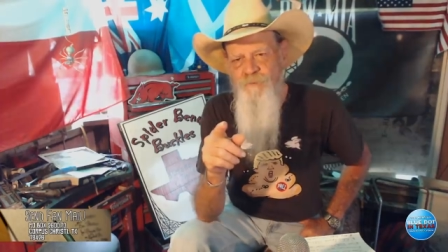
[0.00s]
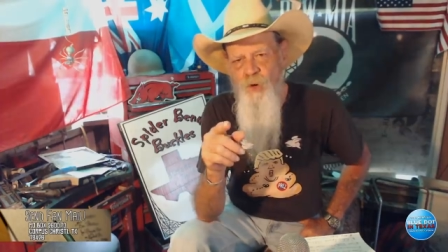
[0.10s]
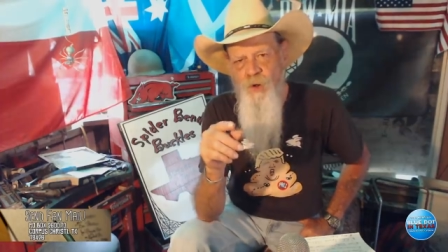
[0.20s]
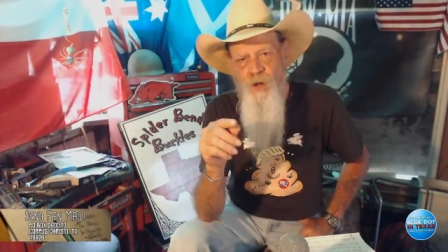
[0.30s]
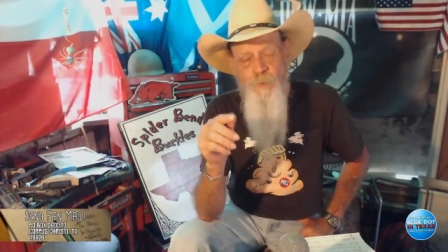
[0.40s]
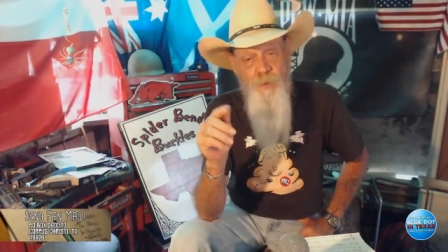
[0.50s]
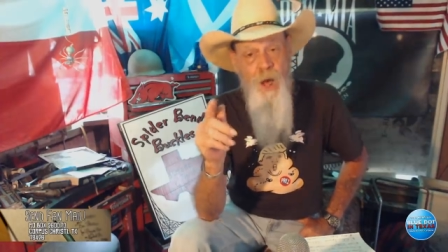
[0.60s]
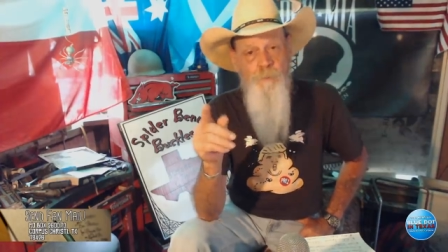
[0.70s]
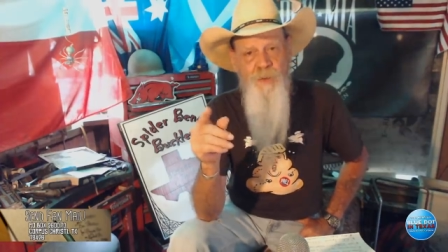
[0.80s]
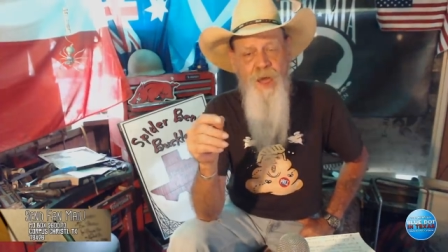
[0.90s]
for
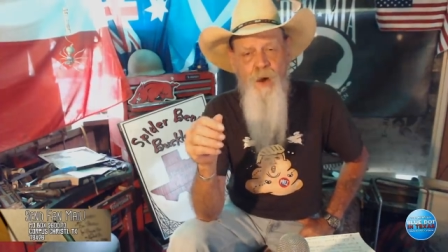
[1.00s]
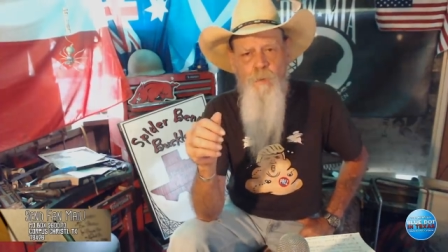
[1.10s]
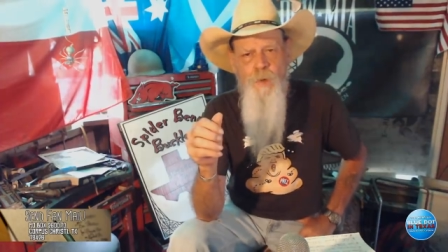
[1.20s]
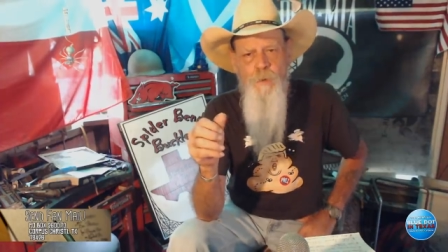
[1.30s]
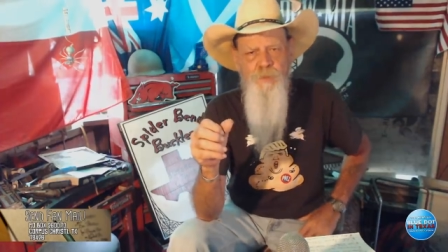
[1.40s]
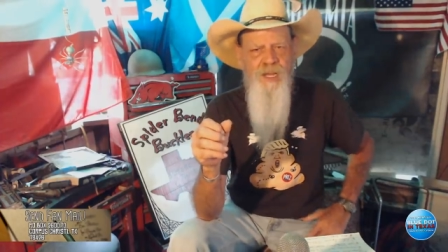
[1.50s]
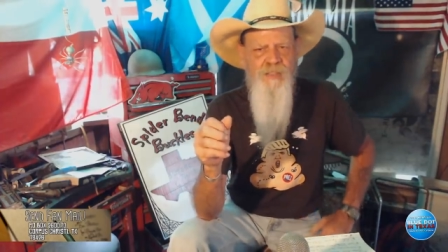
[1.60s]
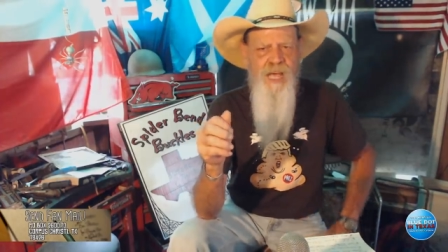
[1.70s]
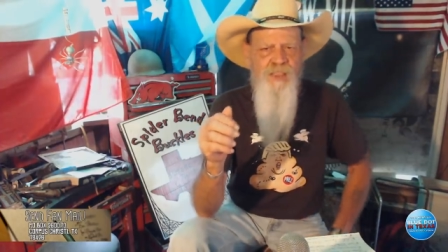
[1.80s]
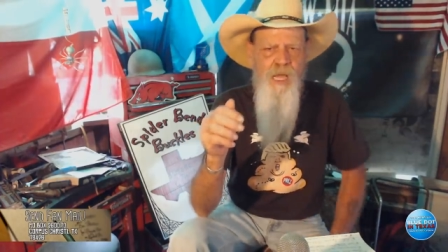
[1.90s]
Pompeo,
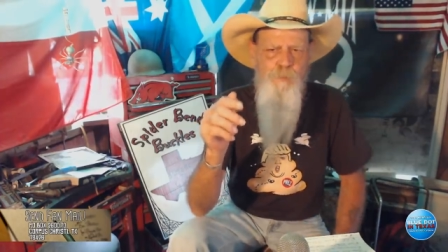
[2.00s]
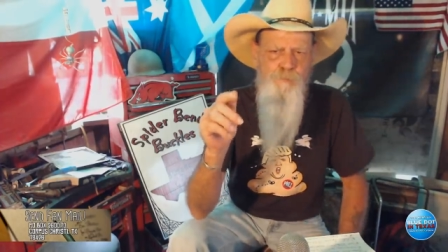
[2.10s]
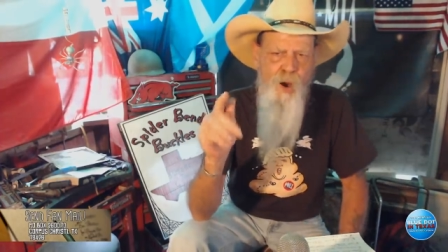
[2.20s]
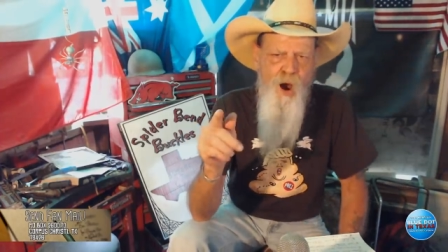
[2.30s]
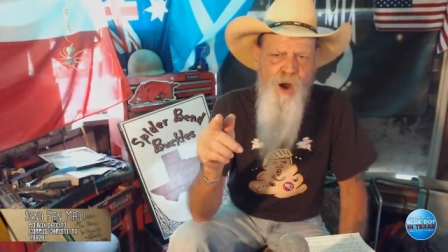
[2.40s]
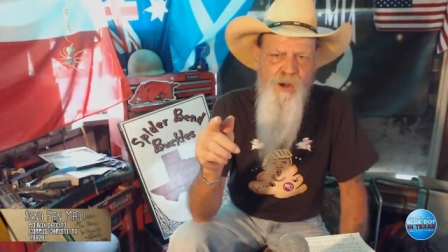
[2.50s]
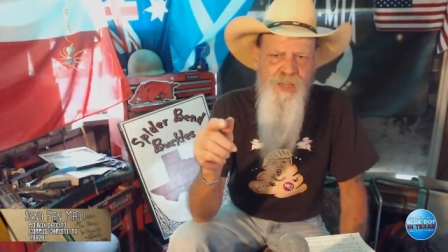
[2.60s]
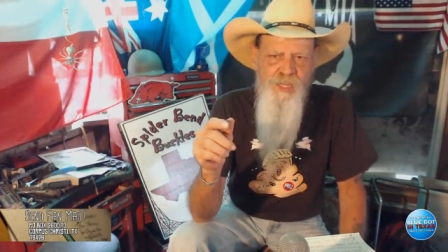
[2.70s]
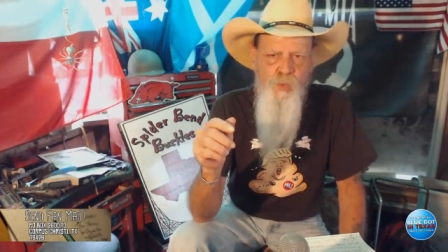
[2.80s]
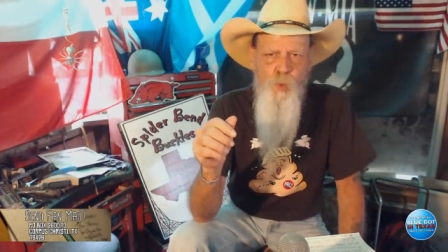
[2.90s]
because I think Barr
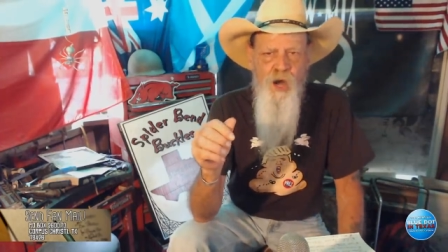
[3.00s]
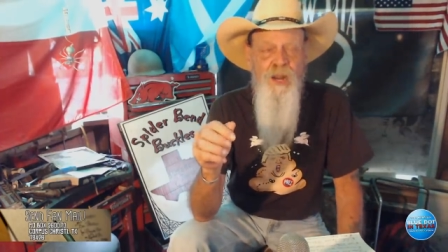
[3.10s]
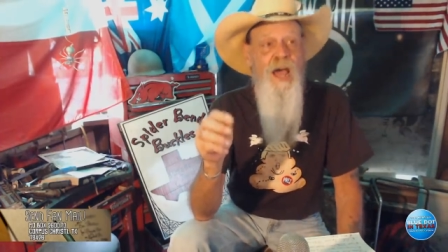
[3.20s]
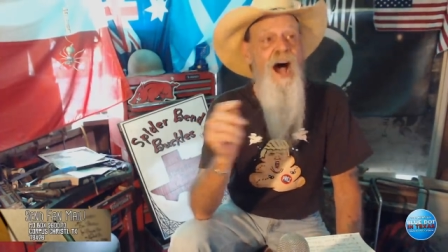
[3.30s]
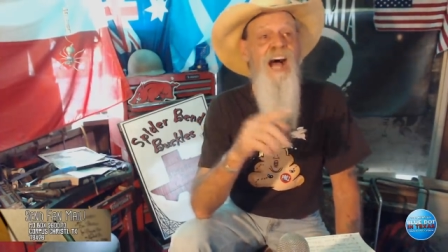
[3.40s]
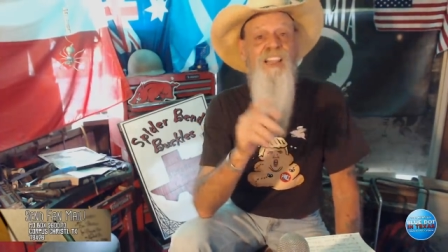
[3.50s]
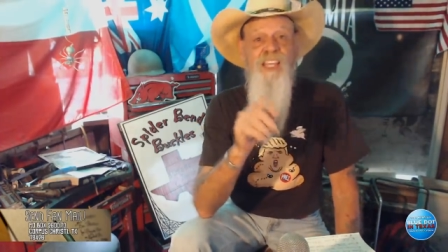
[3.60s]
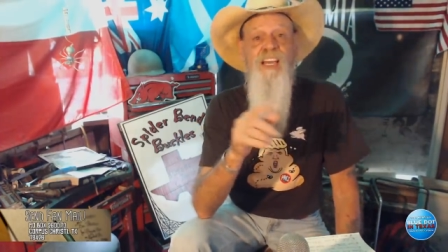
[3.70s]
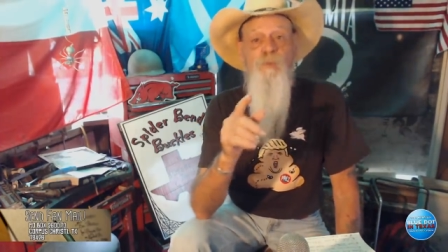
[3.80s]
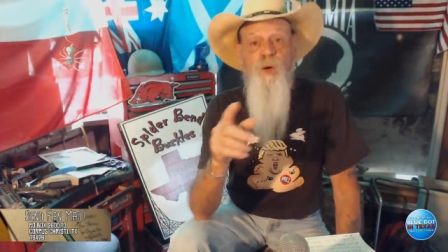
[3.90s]
needs one. I
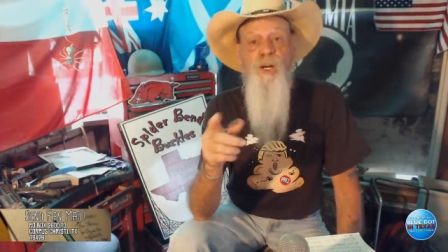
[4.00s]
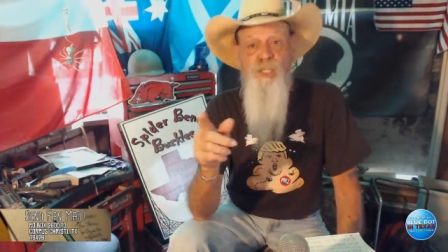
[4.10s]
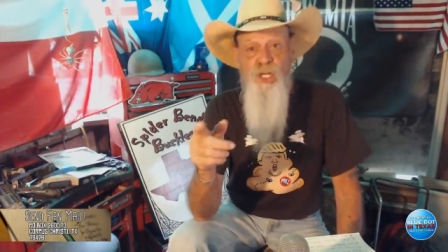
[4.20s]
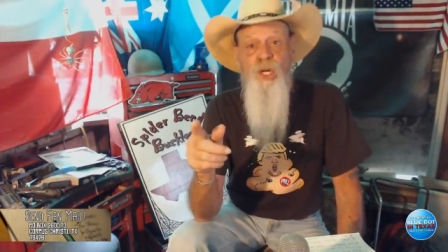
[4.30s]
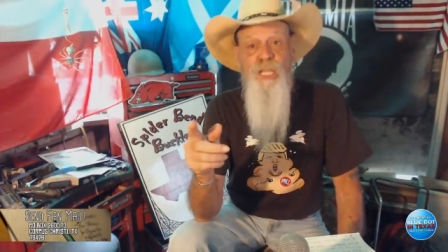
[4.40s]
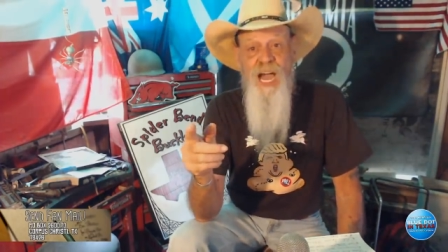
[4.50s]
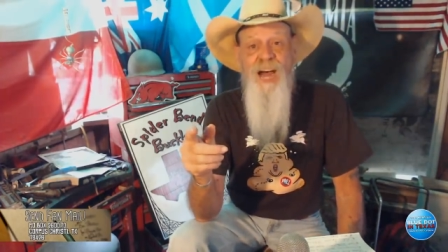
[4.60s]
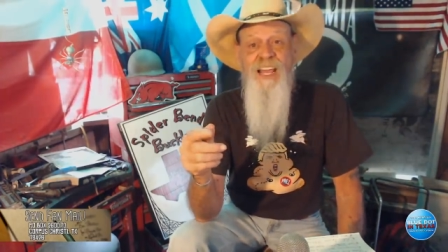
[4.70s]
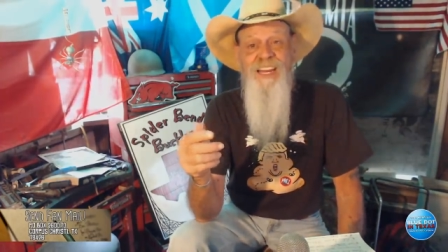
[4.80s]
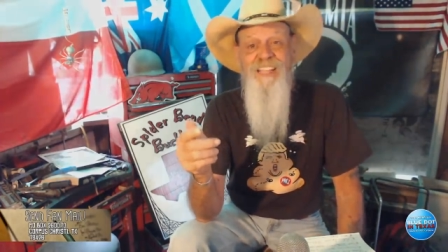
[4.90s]
think Rudy
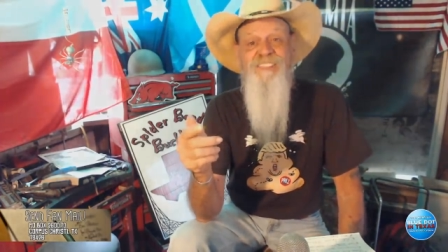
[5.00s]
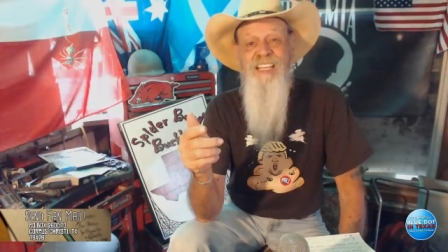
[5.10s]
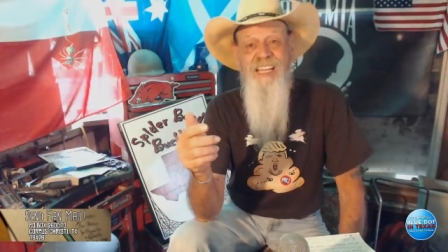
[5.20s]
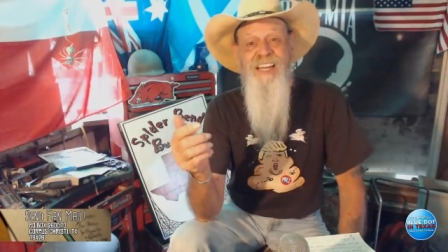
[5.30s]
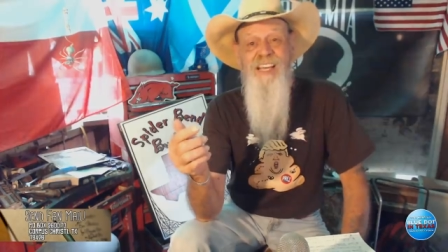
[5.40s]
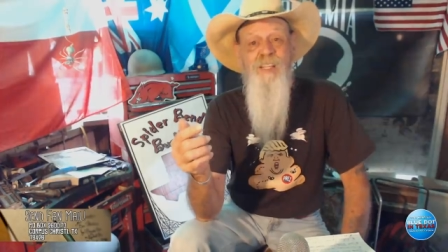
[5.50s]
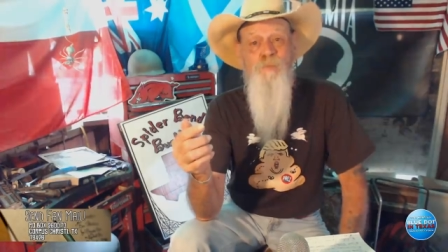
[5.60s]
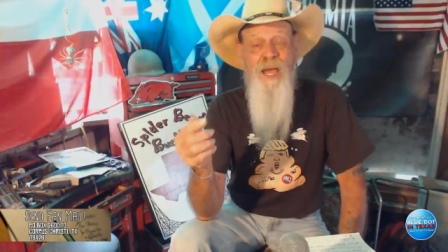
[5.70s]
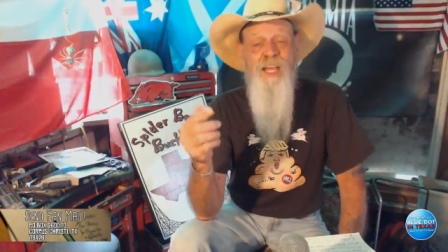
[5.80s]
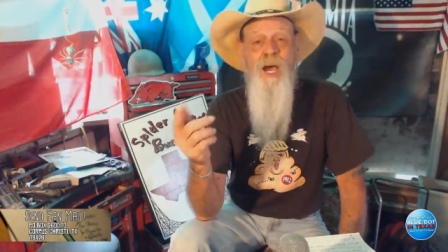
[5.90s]
Giuliani needs to get his
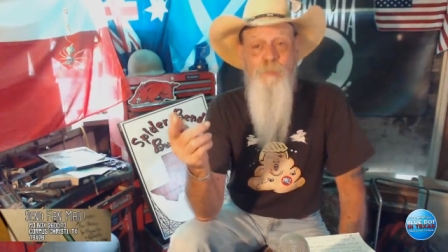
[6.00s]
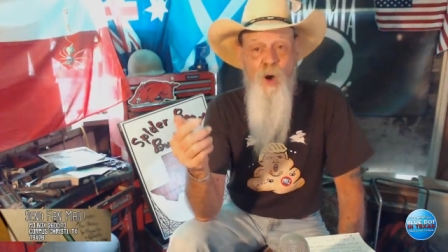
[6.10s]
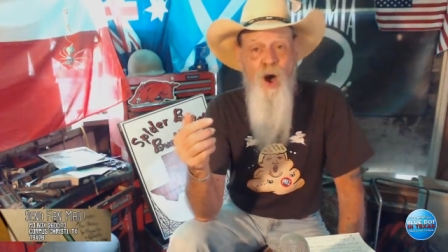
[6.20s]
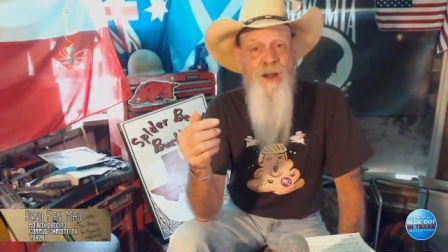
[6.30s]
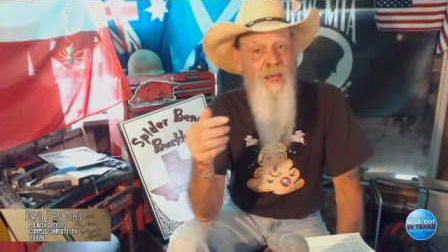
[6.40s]
makeup on,